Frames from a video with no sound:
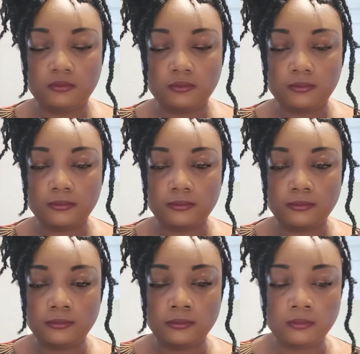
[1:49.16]

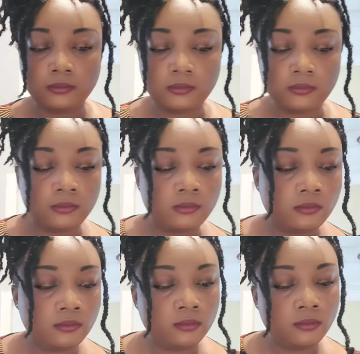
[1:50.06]

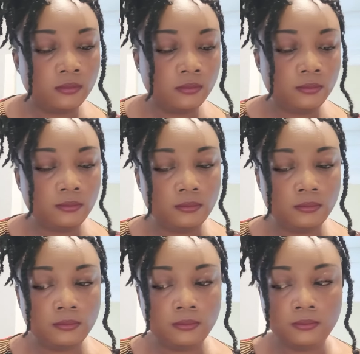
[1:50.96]

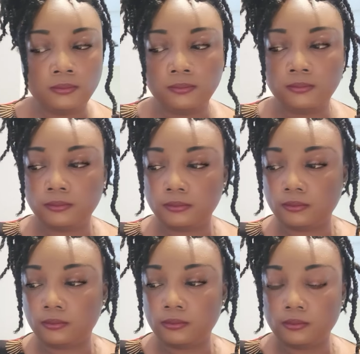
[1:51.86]

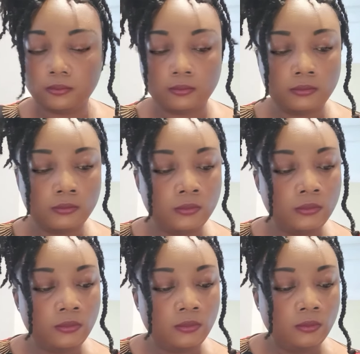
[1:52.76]

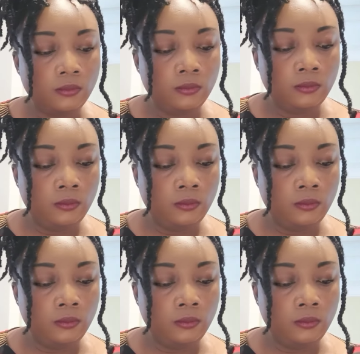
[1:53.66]
(no one is talking)